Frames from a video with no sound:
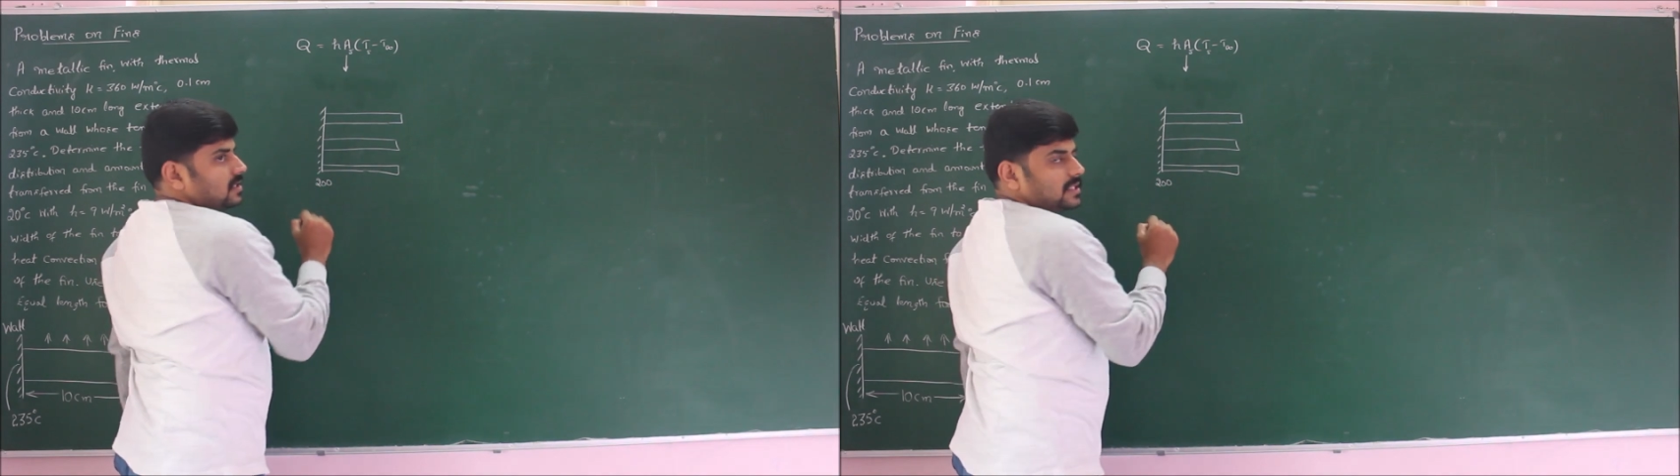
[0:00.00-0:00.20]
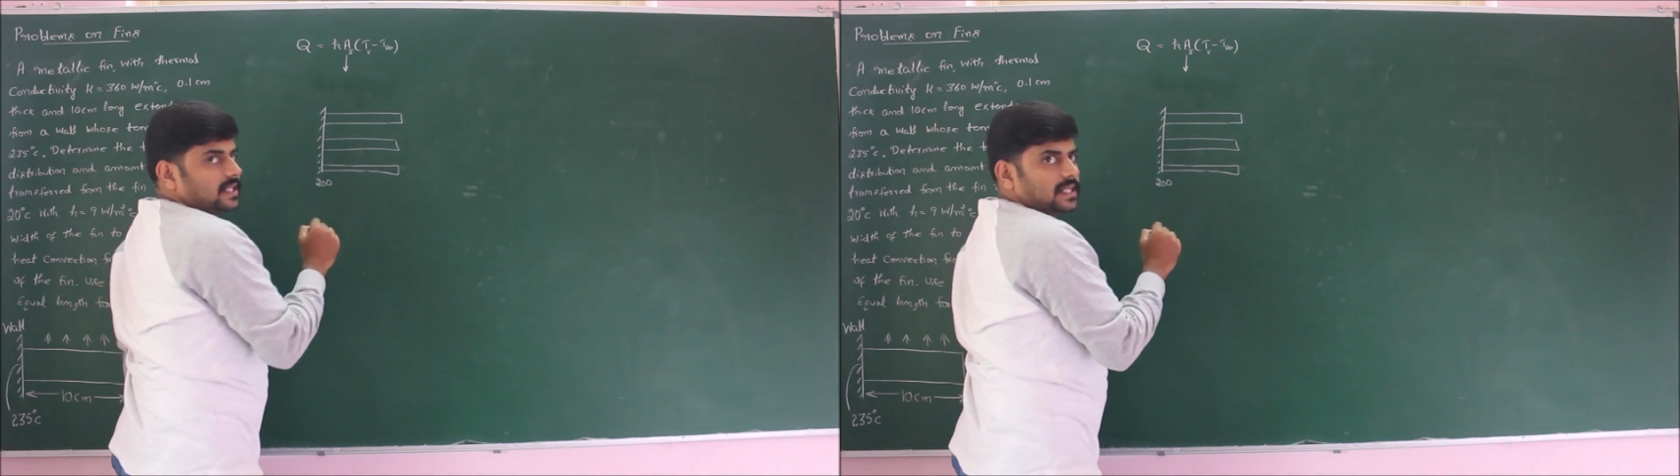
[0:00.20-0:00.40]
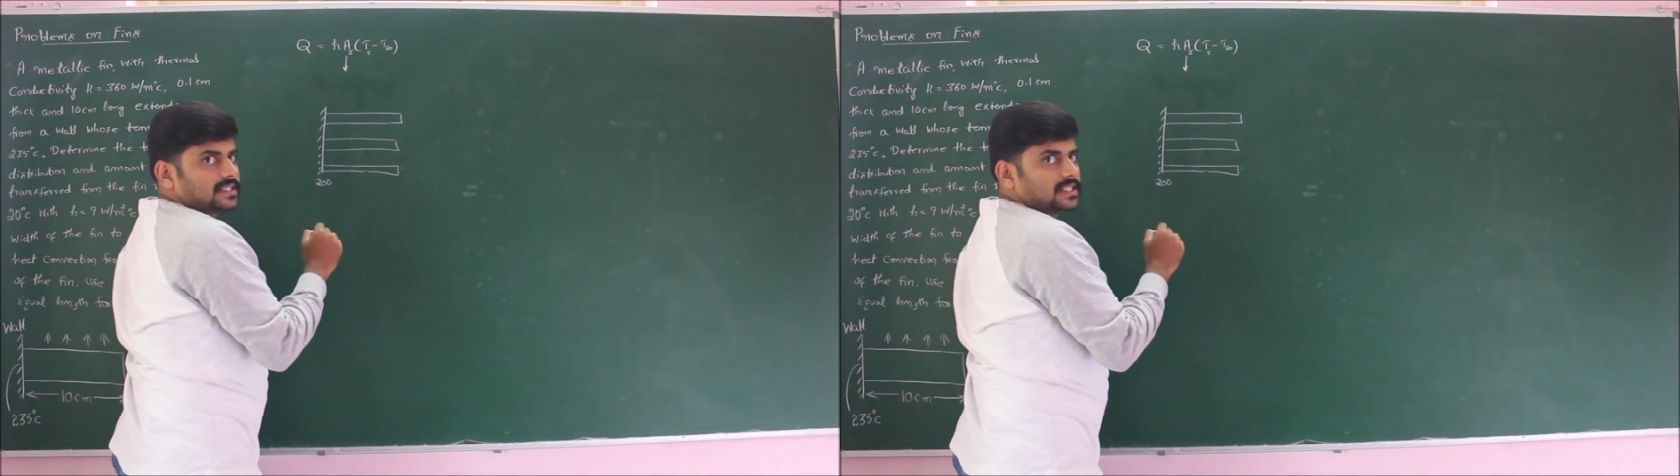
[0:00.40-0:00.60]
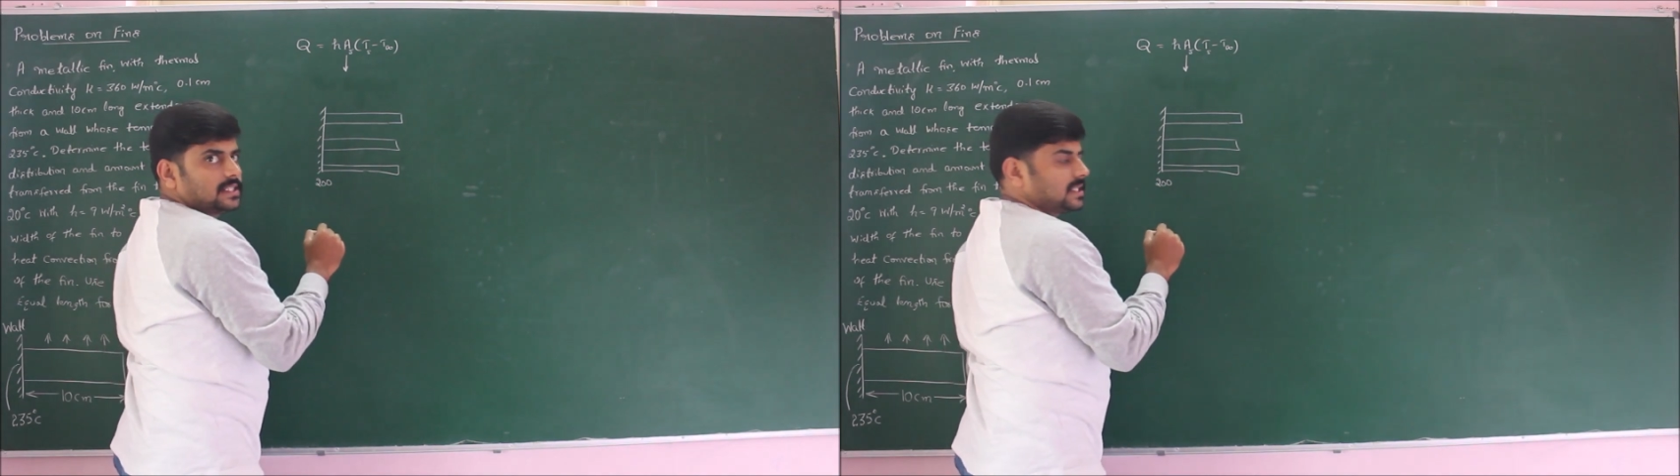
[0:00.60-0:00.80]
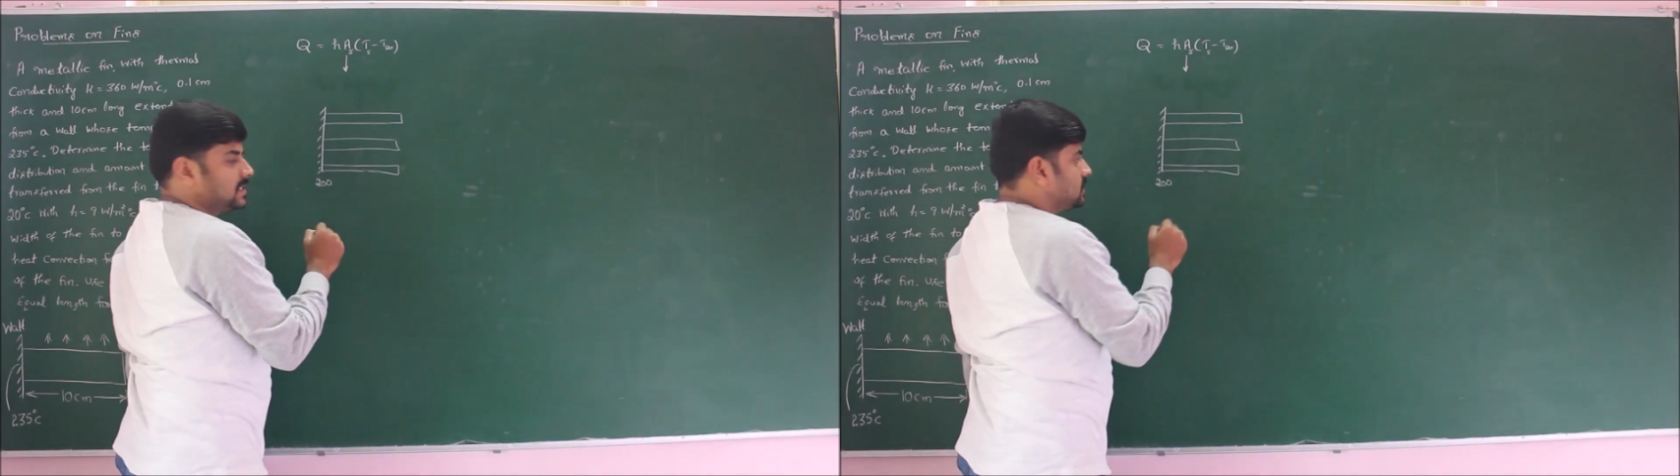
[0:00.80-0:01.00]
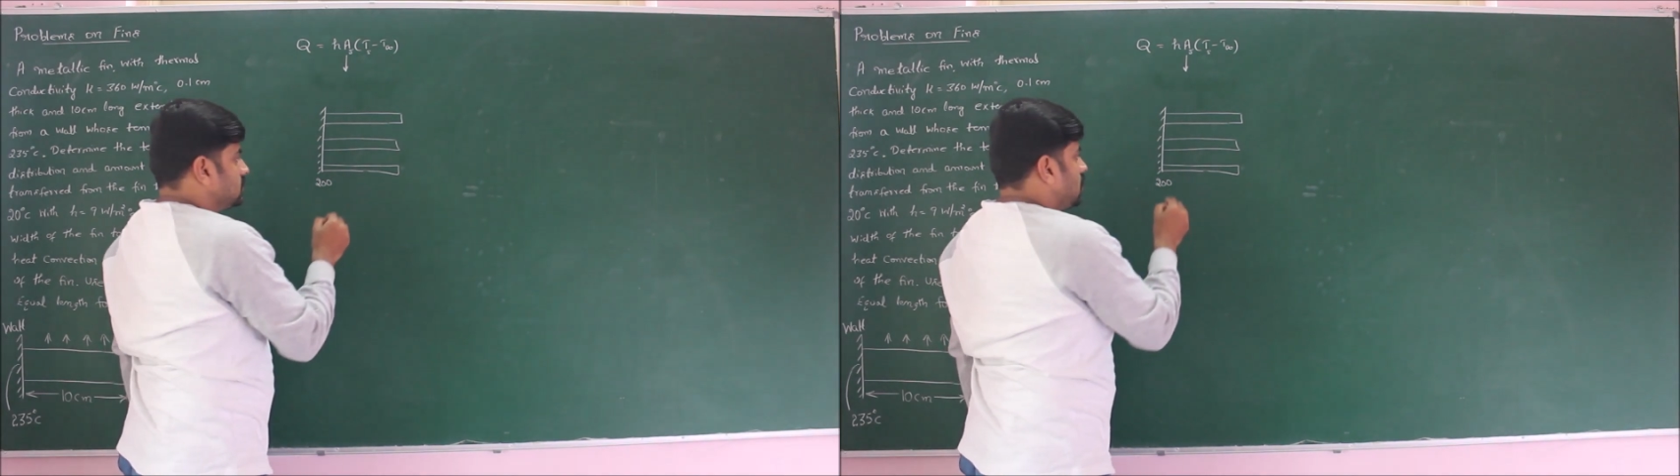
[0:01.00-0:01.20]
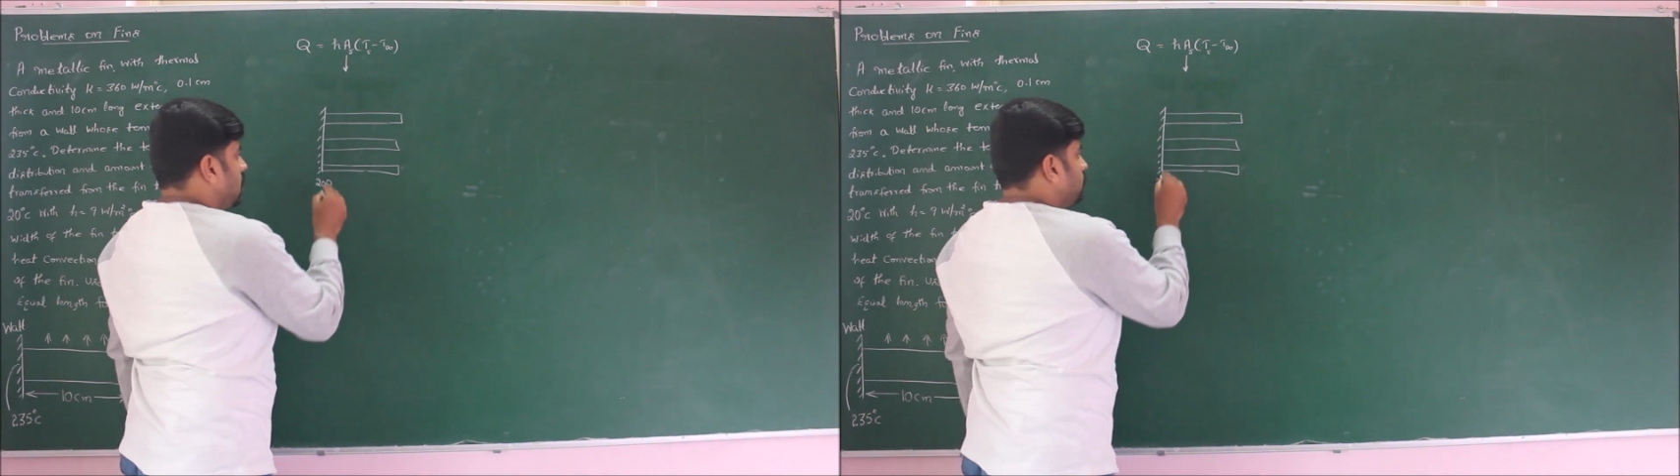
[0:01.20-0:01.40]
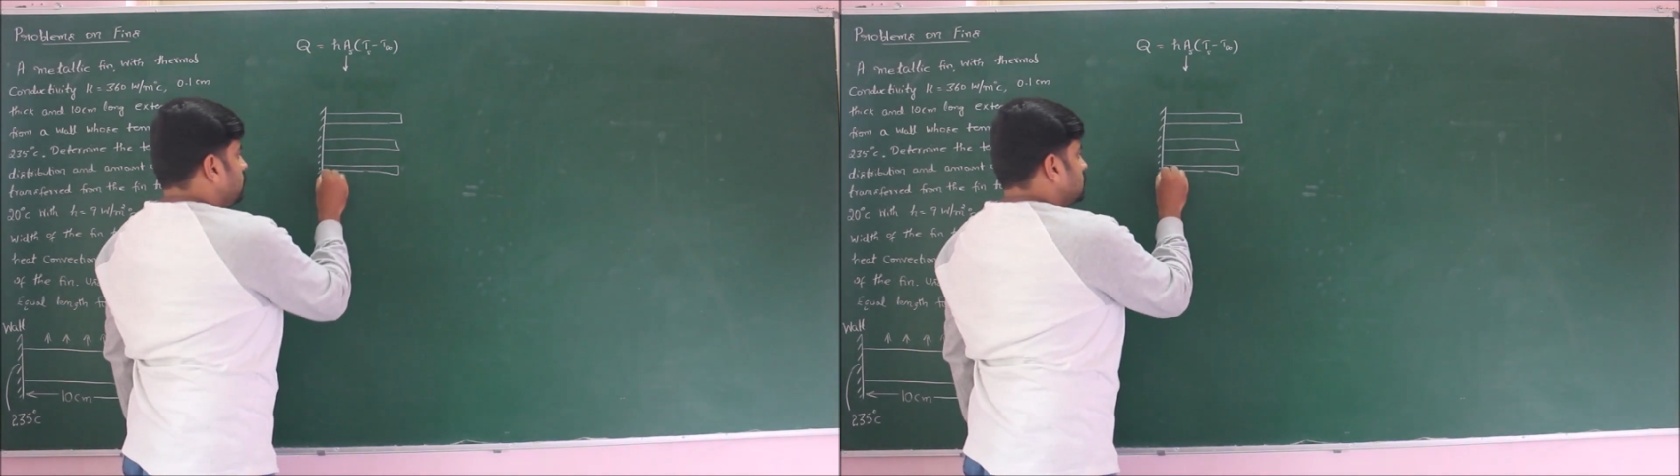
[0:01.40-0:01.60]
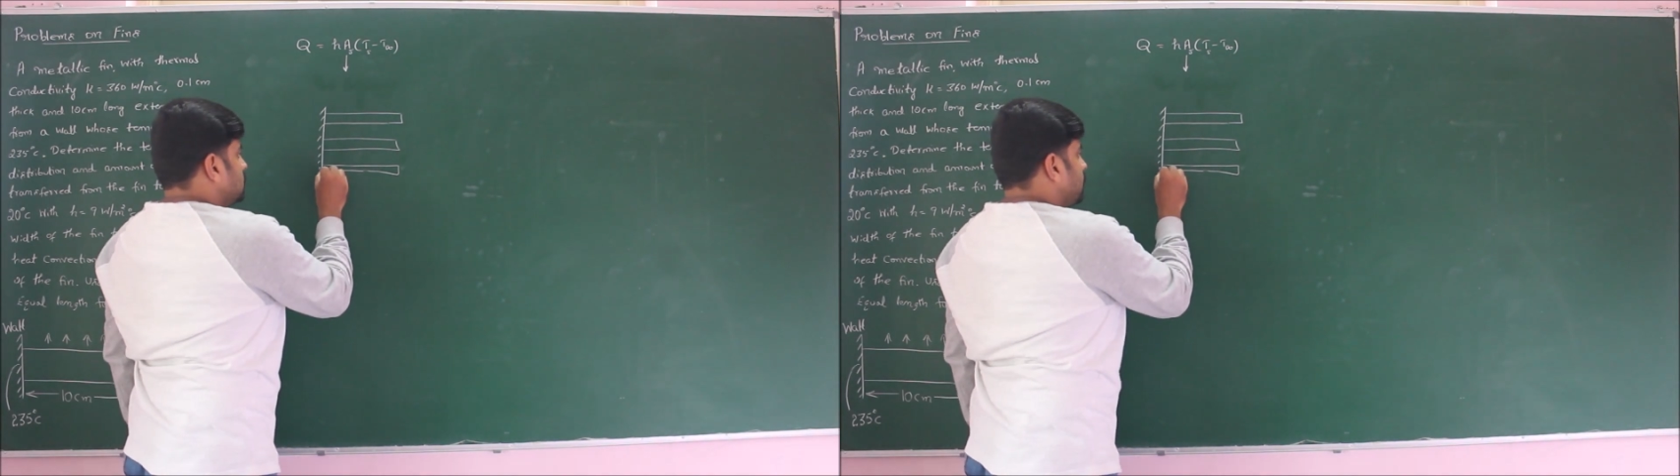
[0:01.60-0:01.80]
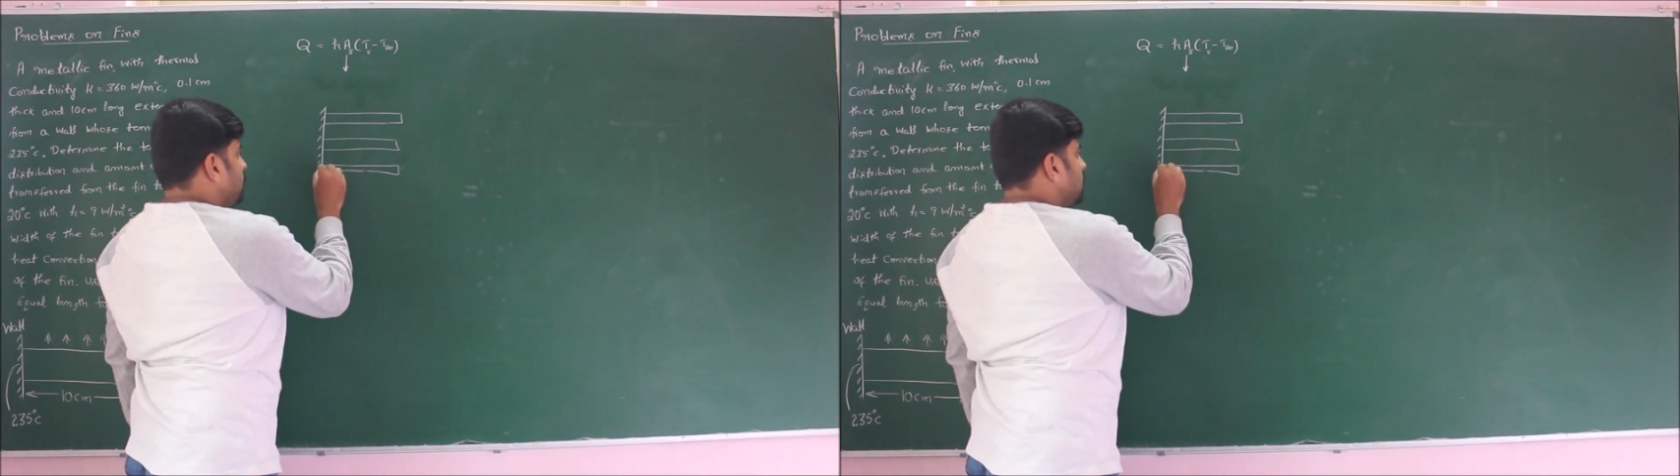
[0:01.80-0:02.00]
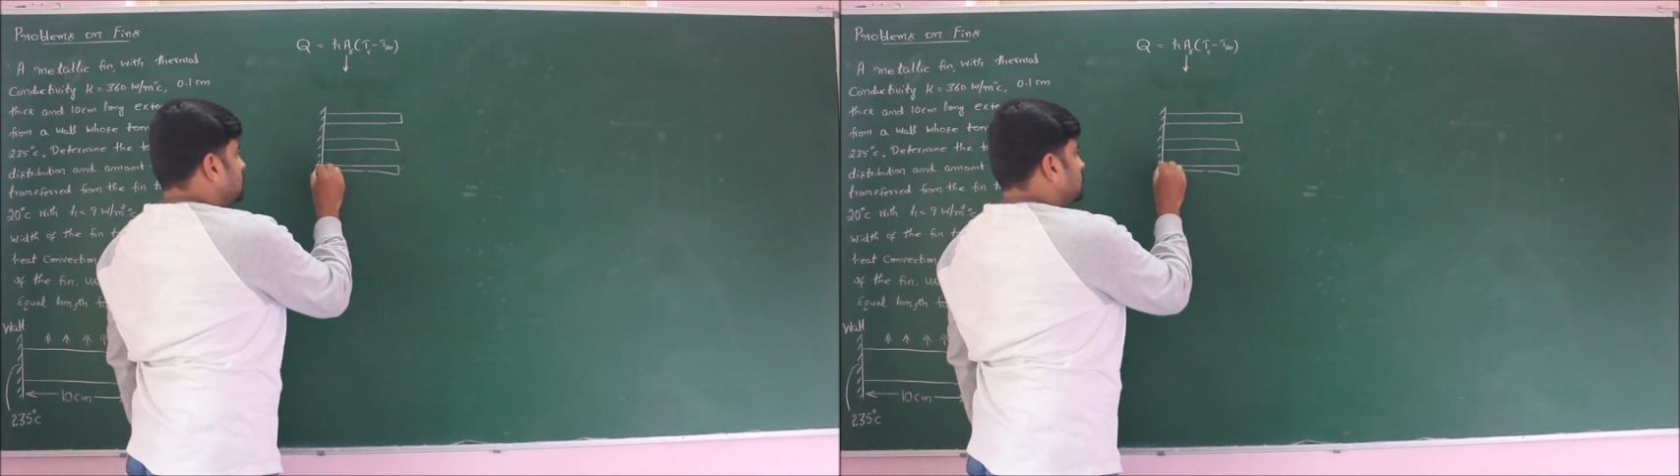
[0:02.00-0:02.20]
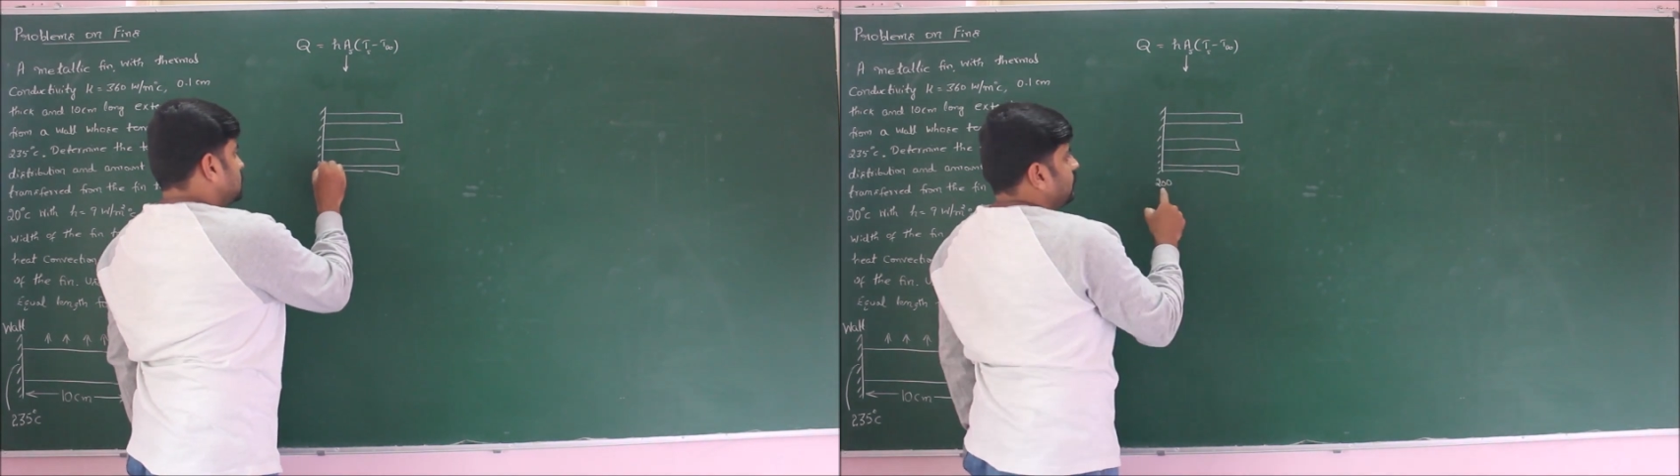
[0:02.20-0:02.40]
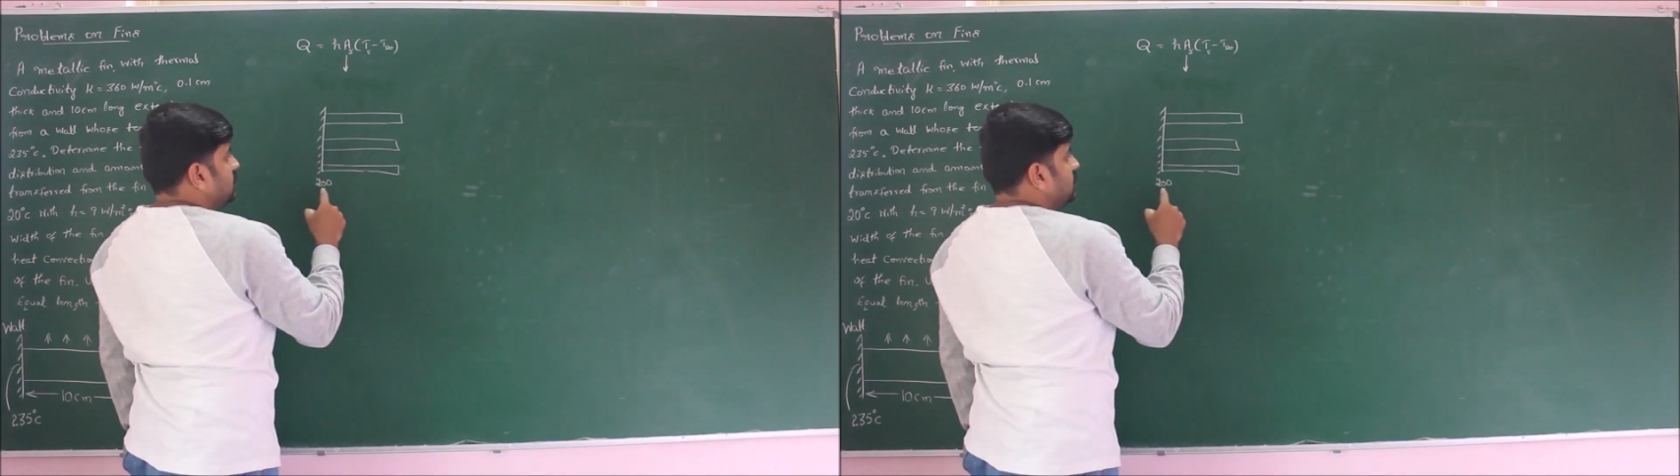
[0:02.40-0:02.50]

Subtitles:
degrees Celsius of surface